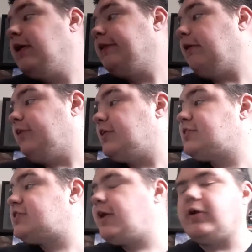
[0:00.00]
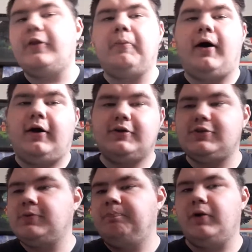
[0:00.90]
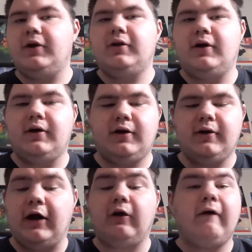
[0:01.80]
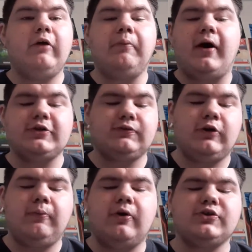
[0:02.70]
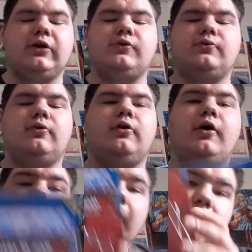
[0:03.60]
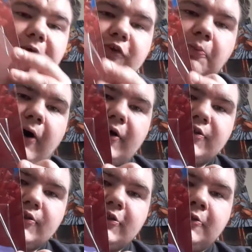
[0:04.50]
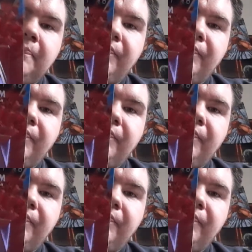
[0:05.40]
Now, it doesn't say it on the box, but I don't have any boxes for He-Man or Skeletor, but these are the boxes.